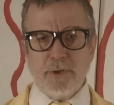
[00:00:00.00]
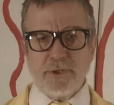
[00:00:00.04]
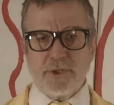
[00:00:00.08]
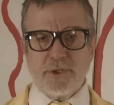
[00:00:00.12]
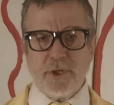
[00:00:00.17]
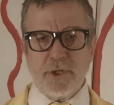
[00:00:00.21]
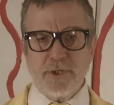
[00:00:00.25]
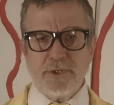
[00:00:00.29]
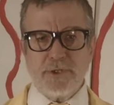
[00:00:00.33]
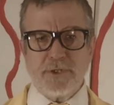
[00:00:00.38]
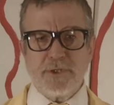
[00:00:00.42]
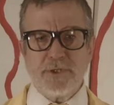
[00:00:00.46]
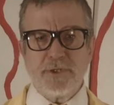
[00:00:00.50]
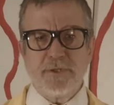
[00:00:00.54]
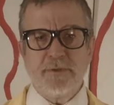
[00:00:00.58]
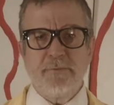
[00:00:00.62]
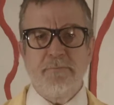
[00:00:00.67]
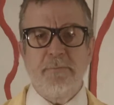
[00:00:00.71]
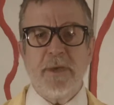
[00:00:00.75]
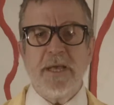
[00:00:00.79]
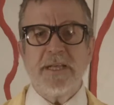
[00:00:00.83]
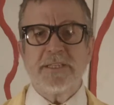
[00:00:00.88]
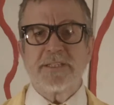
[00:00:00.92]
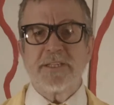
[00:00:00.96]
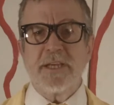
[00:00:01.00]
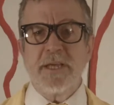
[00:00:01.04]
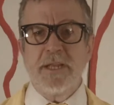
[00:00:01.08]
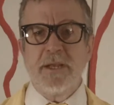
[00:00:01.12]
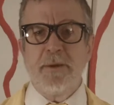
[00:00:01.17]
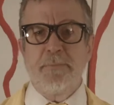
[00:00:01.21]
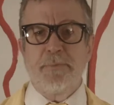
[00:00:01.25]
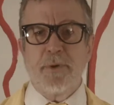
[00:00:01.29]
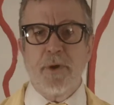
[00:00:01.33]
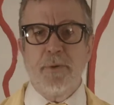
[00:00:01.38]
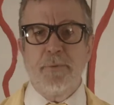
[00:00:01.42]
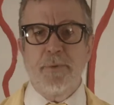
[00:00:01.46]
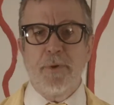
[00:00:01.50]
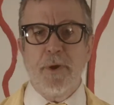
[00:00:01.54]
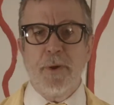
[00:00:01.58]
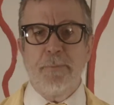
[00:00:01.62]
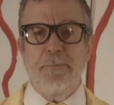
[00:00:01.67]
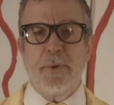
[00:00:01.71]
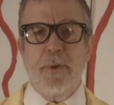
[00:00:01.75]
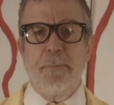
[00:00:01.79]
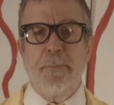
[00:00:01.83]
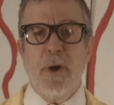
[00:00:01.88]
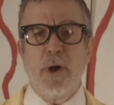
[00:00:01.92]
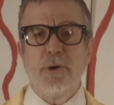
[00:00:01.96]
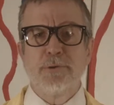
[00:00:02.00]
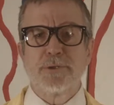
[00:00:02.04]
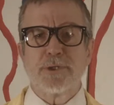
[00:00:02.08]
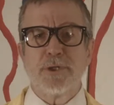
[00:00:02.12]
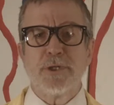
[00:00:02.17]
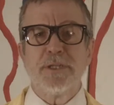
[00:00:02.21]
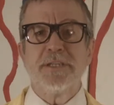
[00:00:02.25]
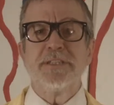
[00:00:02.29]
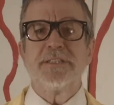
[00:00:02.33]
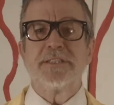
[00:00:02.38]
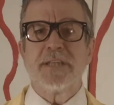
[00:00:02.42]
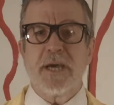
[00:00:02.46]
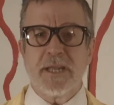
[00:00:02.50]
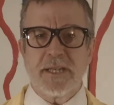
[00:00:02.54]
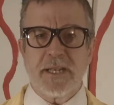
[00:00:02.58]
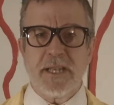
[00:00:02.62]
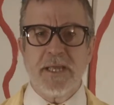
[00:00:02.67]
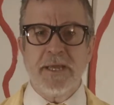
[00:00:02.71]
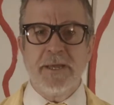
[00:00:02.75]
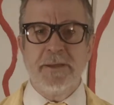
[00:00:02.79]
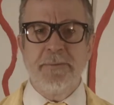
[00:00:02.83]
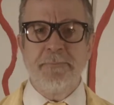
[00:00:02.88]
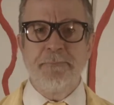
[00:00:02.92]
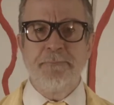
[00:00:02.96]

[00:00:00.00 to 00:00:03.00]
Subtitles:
Johnson makes inappropriate proposal in Dudley.